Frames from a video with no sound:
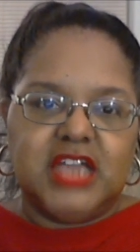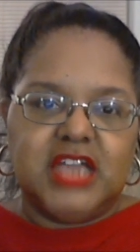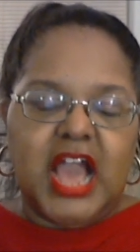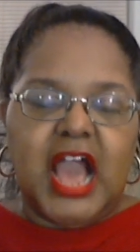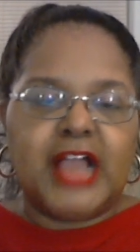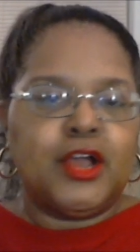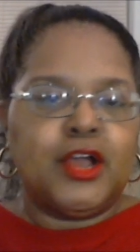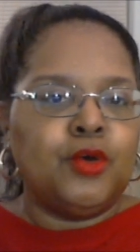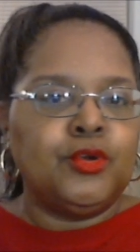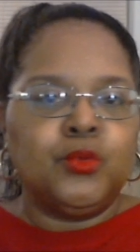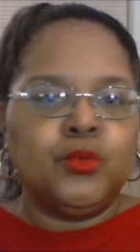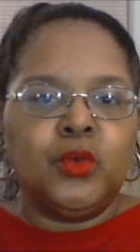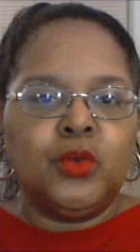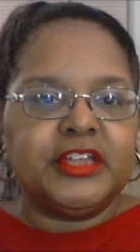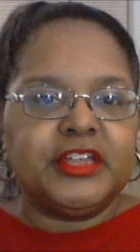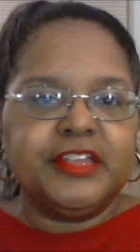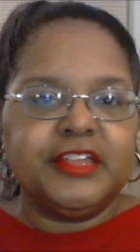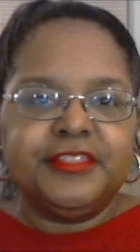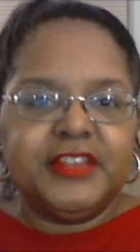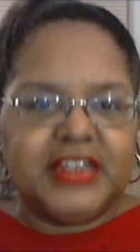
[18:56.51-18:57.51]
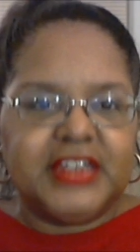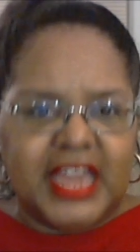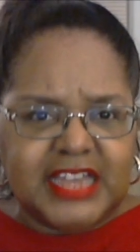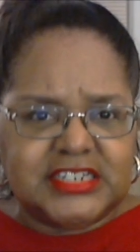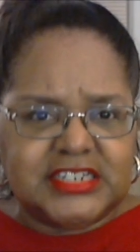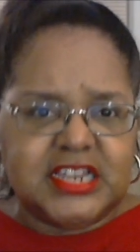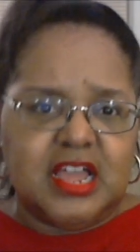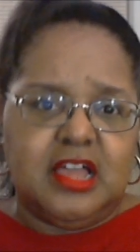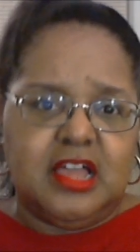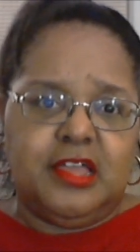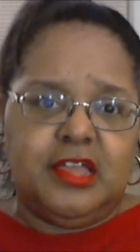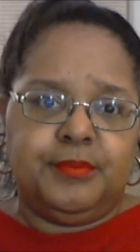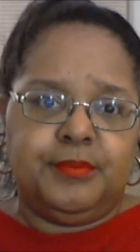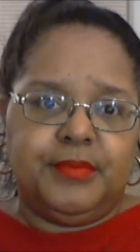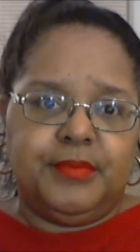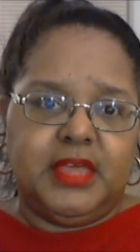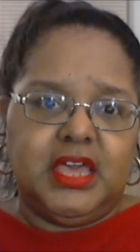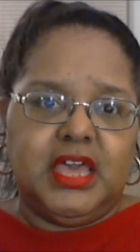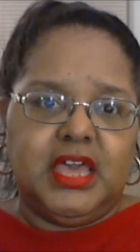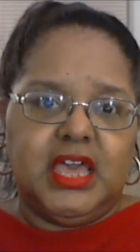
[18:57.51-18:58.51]
I go to work in the daytime,
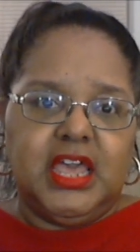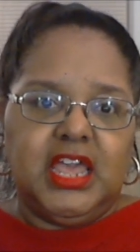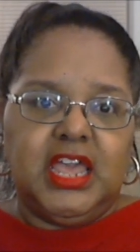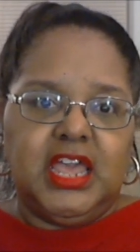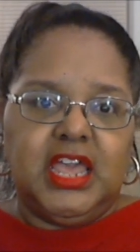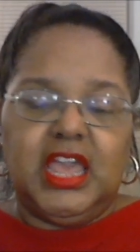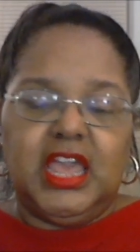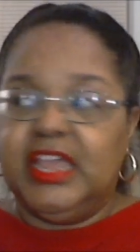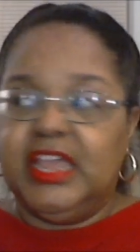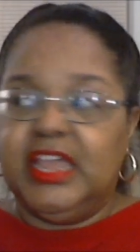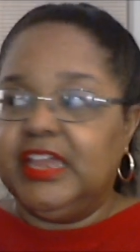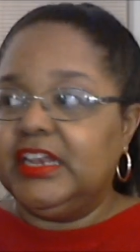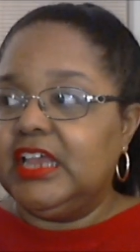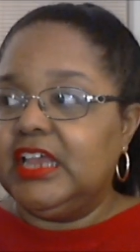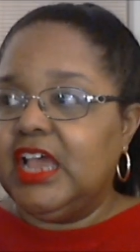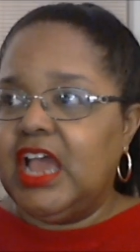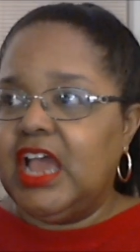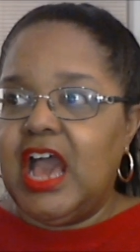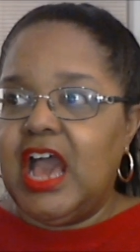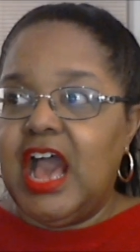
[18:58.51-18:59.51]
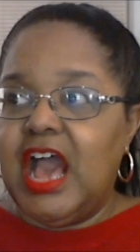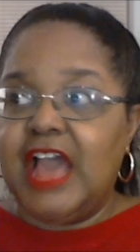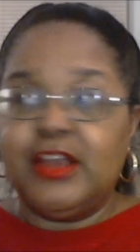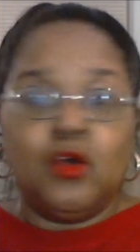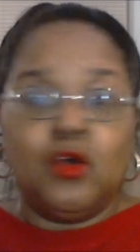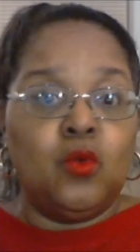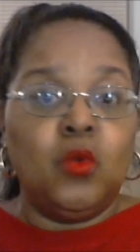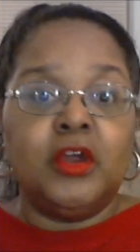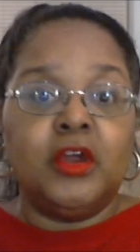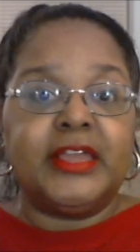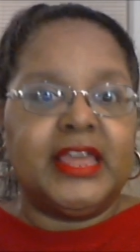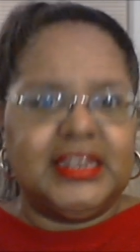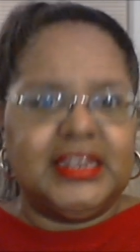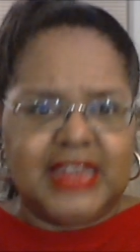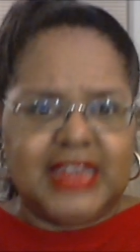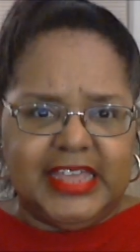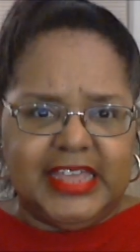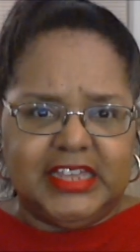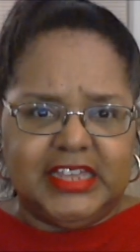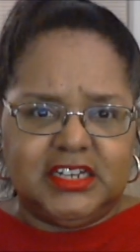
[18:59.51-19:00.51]
and I don't work at
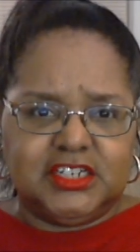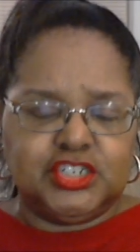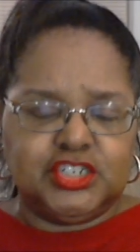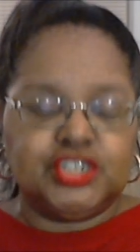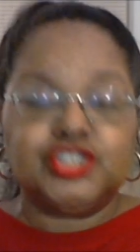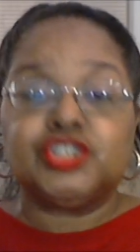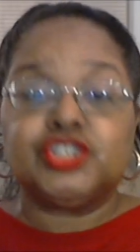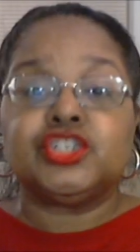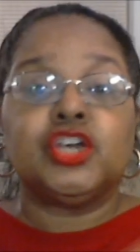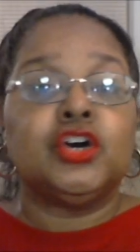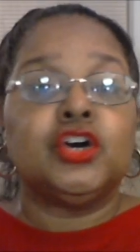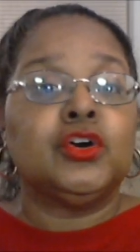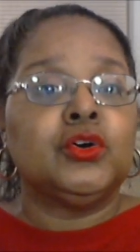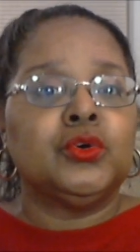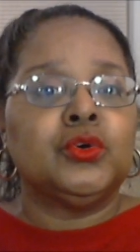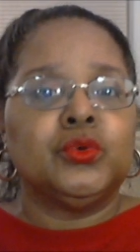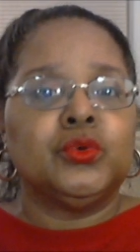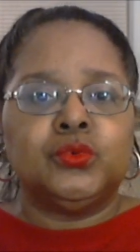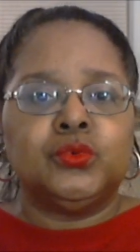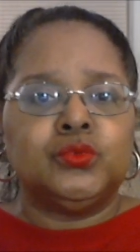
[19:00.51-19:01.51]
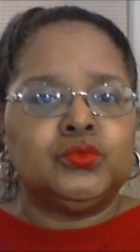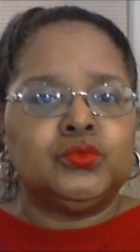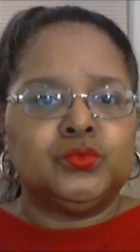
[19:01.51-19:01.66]
night, so